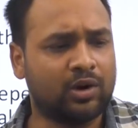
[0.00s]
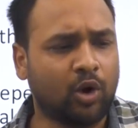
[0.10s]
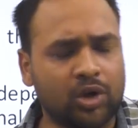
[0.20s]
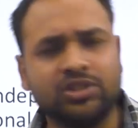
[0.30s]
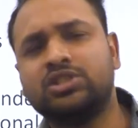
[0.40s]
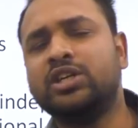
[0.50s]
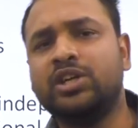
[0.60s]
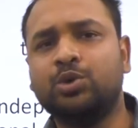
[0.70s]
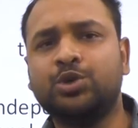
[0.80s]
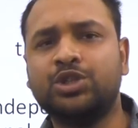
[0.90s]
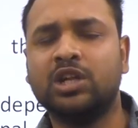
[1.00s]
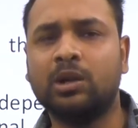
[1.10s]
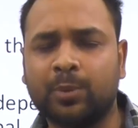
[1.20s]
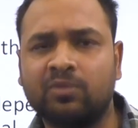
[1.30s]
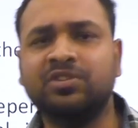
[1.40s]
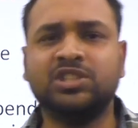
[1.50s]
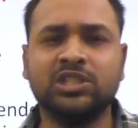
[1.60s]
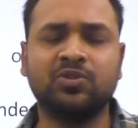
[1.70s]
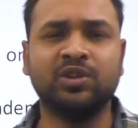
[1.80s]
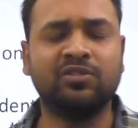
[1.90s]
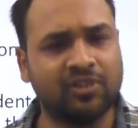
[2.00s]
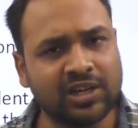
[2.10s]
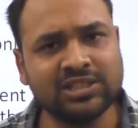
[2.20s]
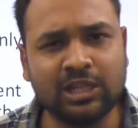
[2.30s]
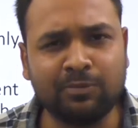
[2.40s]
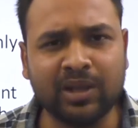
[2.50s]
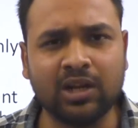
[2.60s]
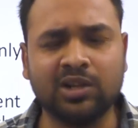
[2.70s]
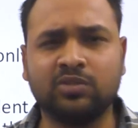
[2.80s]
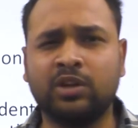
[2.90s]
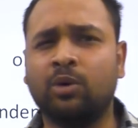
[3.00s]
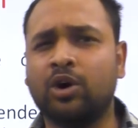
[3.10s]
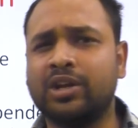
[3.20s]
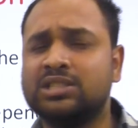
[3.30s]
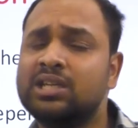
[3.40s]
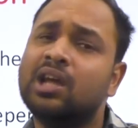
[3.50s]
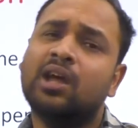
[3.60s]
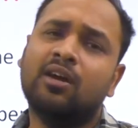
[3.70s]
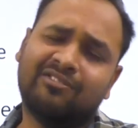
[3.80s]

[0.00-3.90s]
constitutional provisions for the first three pillars of democracy,